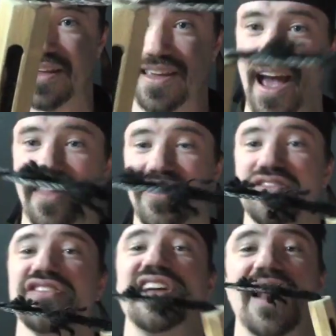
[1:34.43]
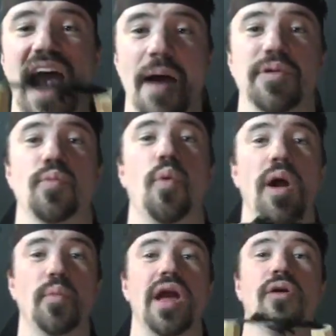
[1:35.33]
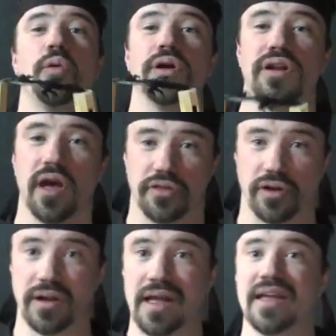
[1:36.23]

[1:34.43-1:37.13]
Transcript: Yeah, this is gonna happen one way or another.